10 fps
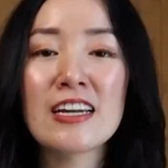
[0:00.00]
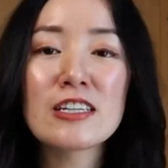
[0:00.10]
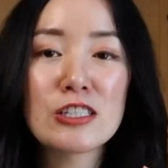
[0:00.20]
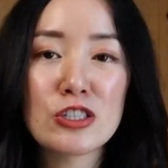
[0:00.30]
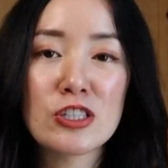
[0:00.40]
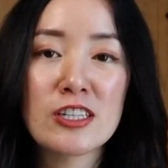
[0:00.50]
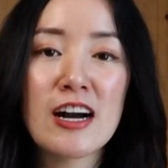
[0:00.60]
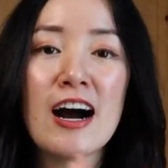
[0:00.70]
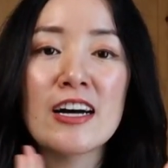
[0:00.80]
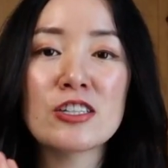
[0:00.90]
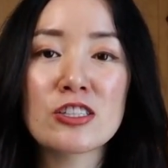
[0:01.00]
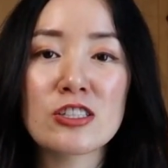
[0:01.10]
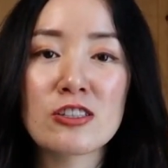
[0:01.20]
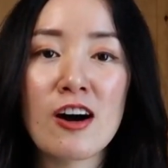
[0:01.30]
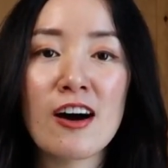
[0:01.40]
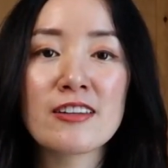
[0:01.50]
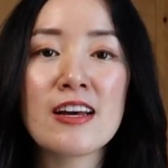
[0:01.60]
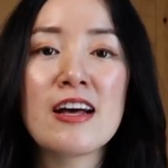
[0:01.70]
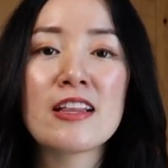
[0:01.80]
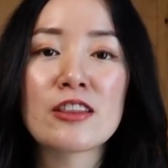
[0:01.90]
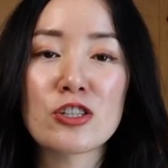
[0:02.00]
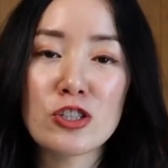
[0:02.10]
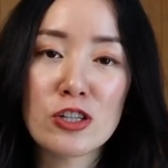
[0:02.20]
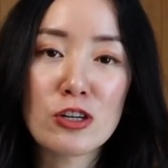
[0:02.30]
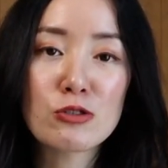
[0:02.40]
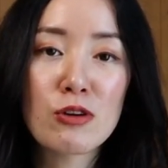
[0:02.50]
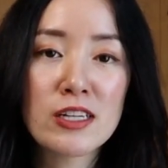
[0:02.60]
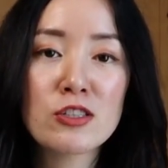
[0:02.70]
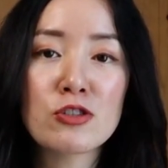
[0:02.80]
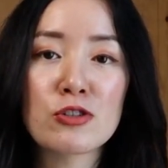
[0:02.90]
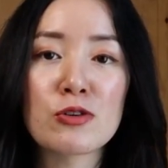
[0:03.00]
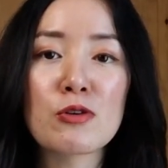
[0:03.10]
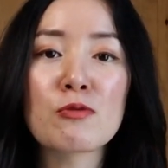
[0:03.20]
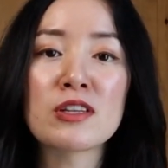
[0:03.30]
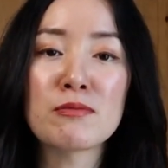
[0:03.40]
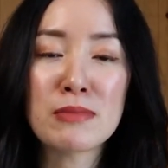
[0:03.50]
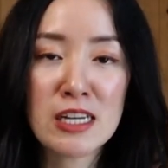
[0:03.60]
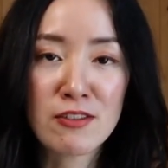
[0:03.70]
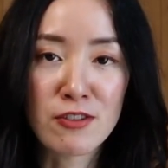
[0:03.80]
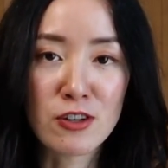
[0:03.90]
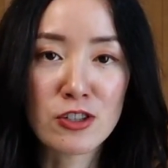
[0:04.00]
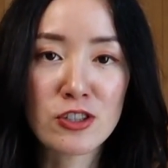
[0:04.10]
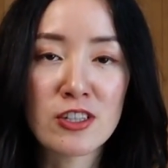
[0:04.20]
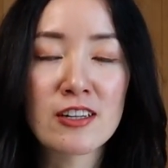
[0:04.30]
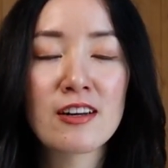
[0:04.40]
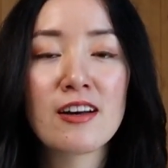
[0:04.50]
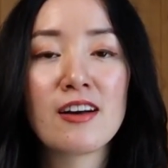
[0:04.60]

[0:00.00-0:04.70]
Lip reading: In addition, I just saw the Chanel 22 with the mini version,